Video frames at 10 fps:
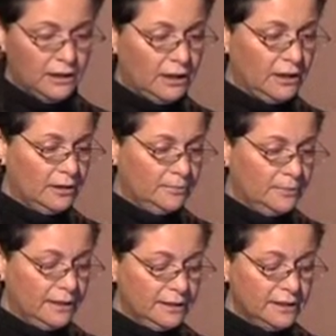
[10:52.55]

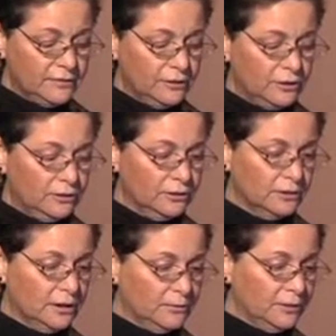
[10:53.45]
and difficult
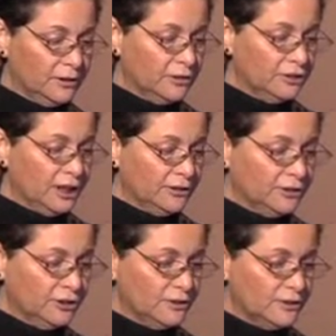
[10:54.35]
when there are
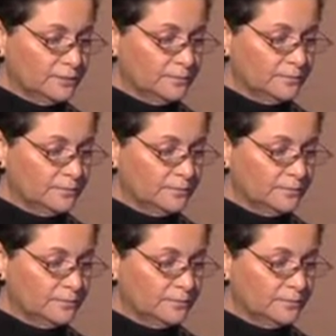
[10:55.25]
challenges.